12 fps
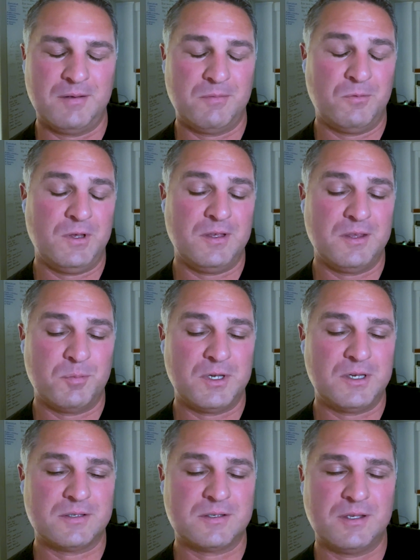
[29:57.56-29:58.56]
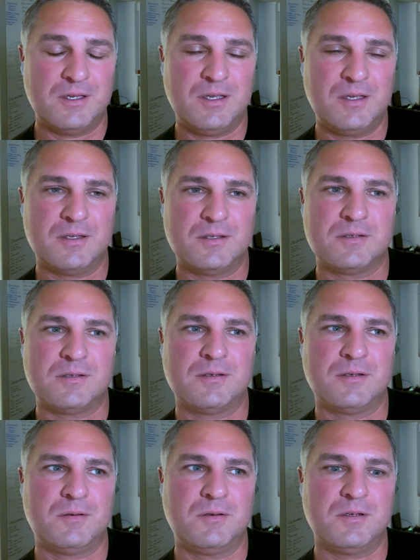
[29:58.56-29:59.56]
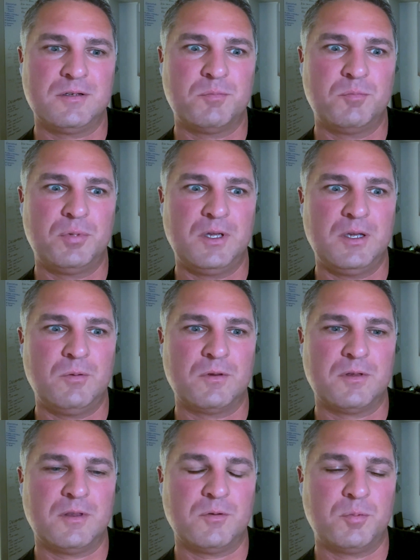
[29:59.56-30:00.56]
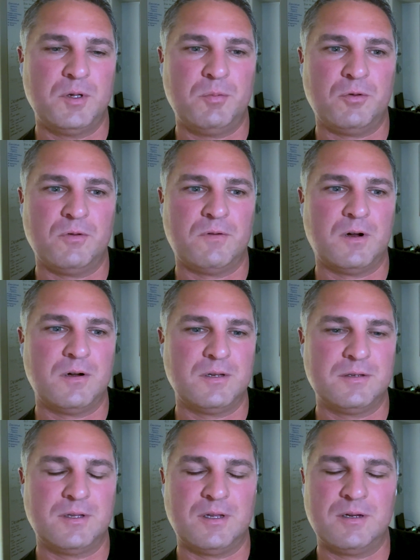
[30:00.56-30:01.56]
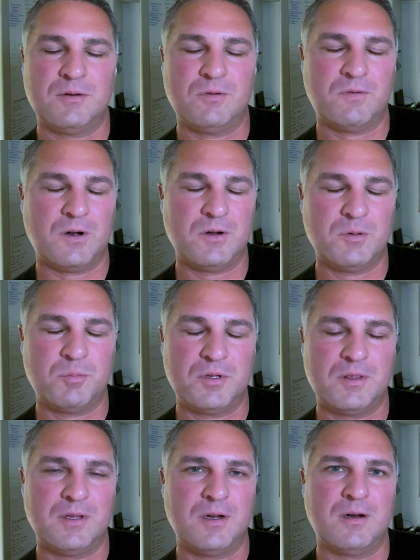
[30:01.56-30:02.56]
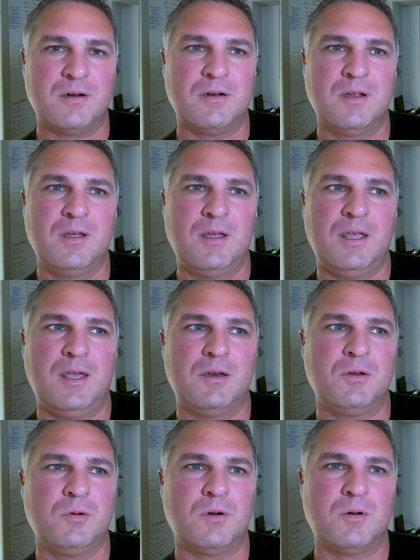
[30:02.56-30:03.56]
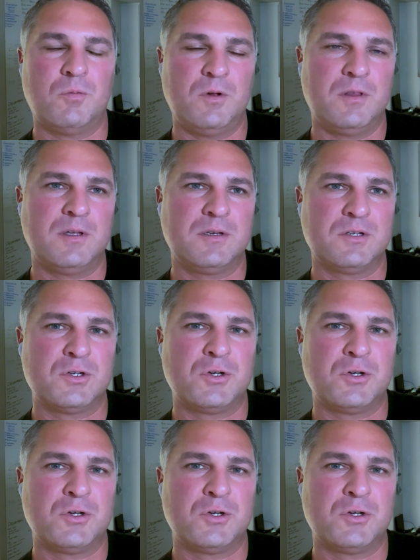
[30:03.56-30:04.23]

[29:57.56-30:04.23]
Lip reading: really the biggest thing is just being with other people who've already done it, who've already been there, and who are willing to